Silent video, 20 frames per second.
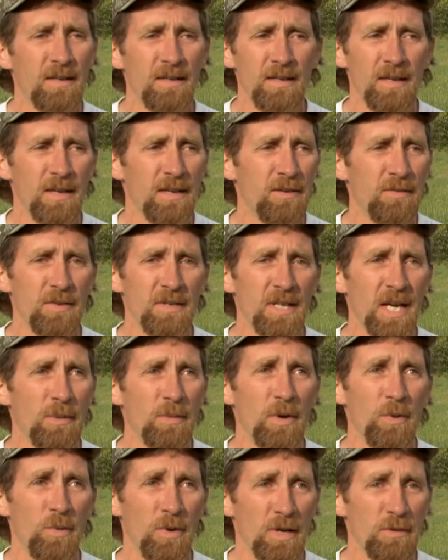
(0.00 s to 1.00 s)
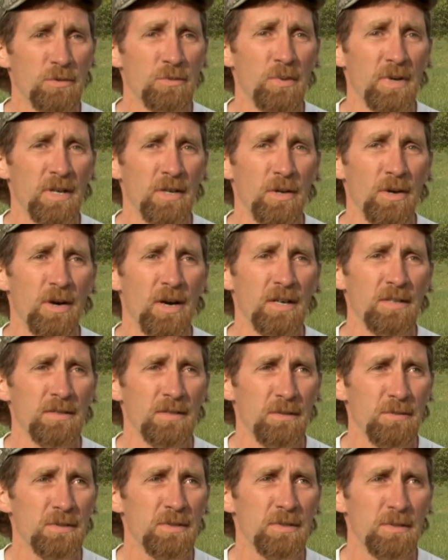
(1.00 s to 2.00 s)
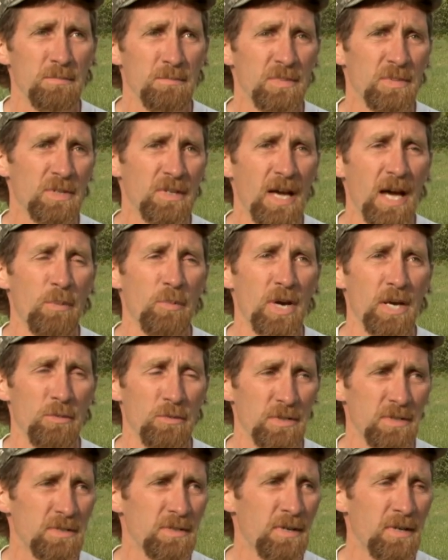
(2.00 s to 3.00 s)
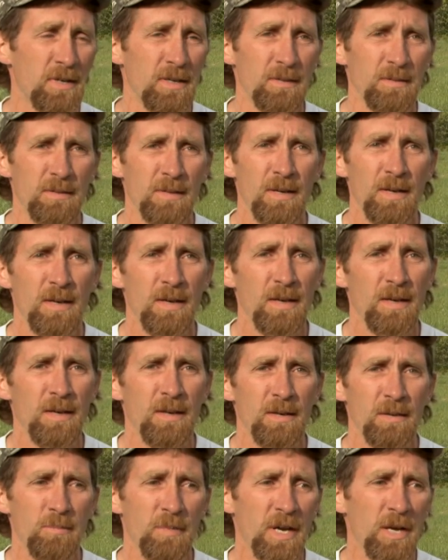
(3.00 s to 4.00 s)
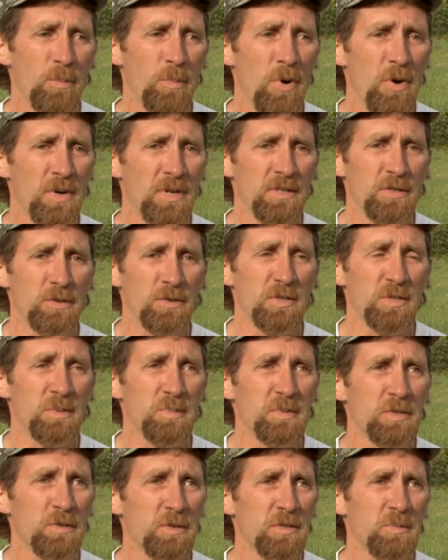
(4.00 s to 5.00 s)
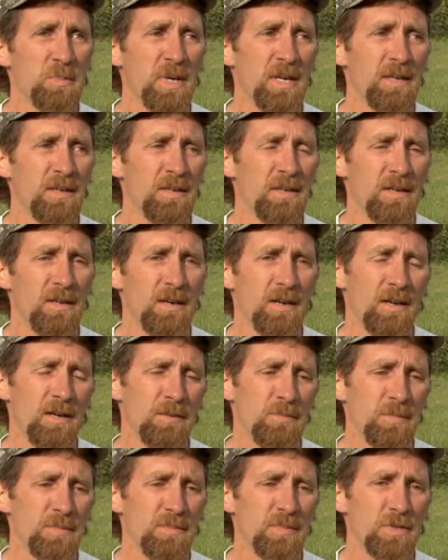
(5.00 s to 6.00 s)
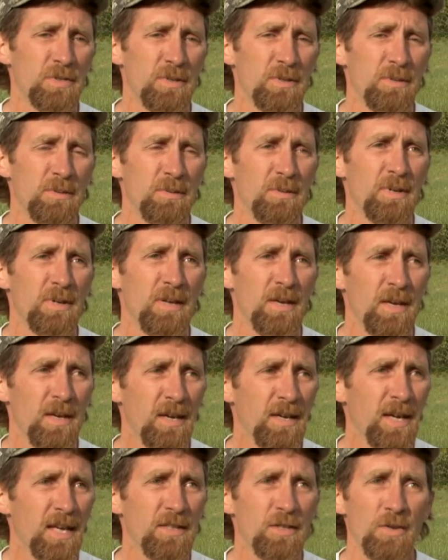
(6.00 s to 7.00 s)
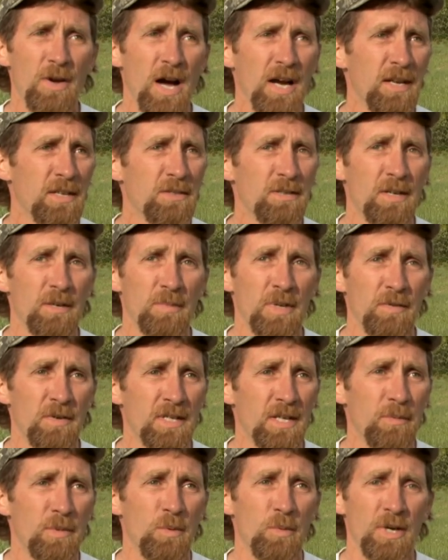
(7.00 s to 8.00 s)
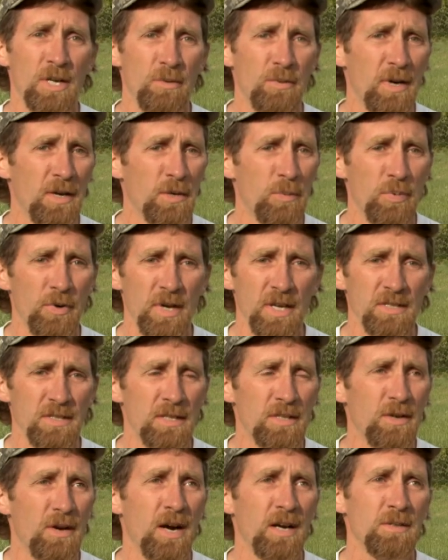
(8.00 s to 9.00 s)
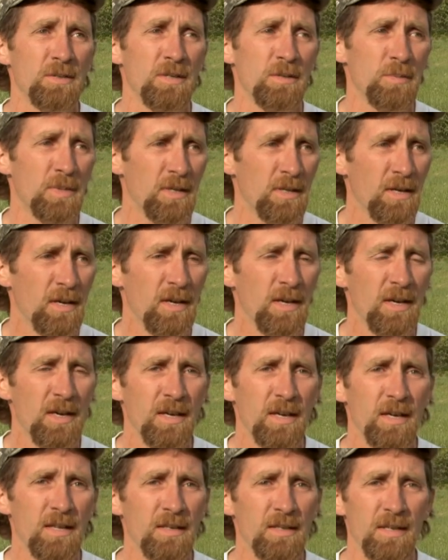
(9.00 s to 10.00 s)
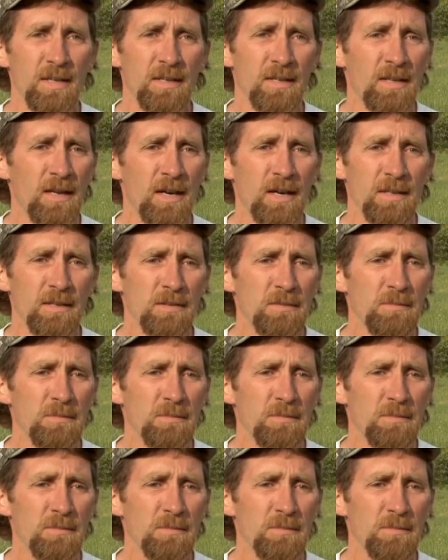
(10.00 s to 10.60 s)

every time I, I, was running dogs, it was Tom Waite was my opponent, so to, so to speak. Um, so got talking to him every time he went around a brace. You talked to him, and and and uh,